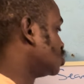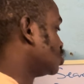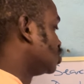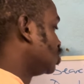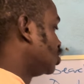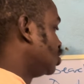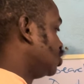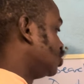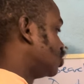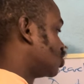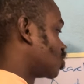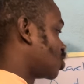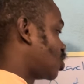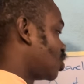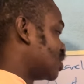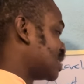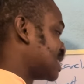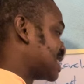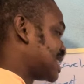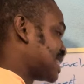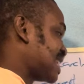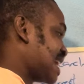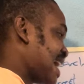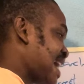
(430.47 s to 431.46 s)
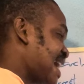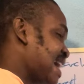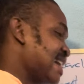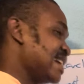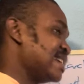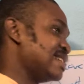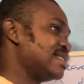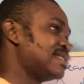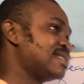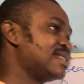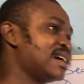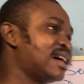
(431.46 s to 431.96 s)
is
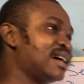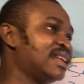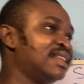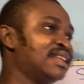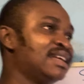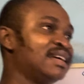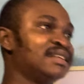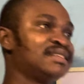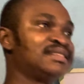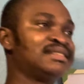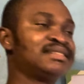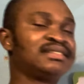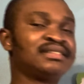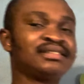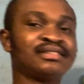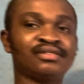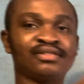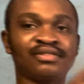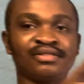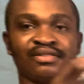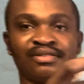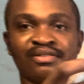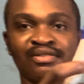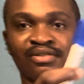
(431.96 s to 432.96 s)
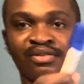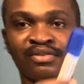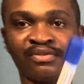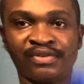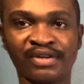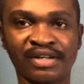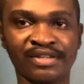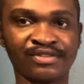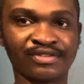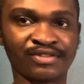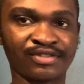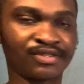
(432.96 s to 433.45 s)
concise alleged
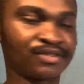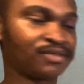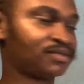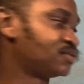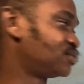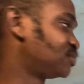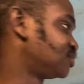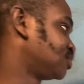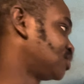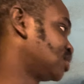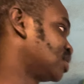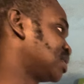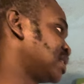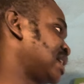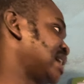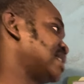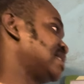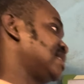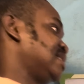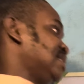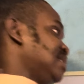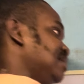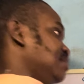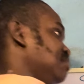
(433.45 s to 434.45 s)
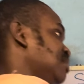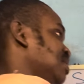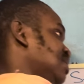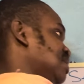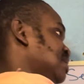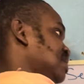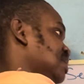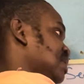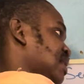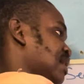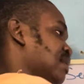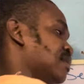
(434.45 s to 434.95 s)
offense, just like C
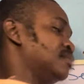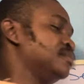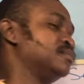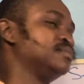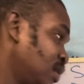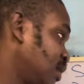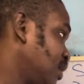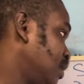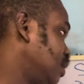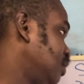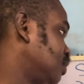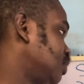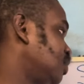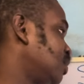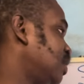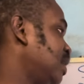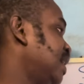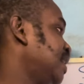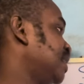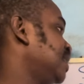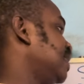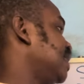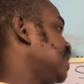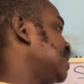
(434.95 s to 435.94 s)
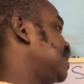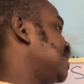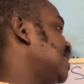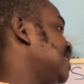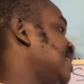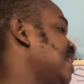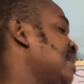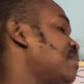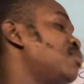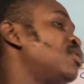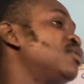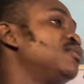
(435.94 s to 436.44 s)
means here. So N is the
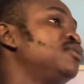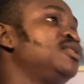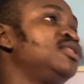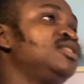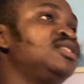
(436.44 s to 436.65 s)
name of the